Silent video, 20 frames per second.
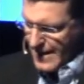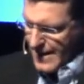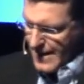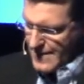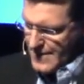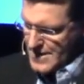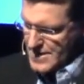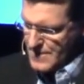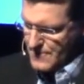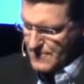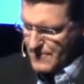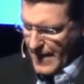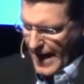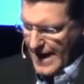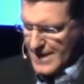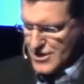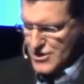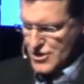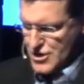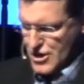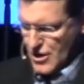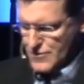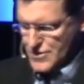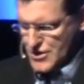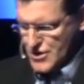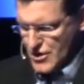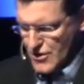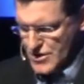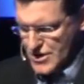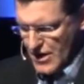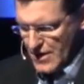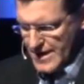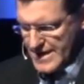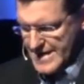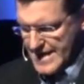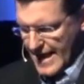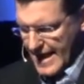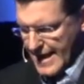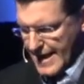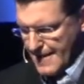This passage of scripture goes on to
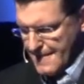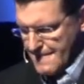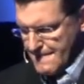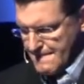say,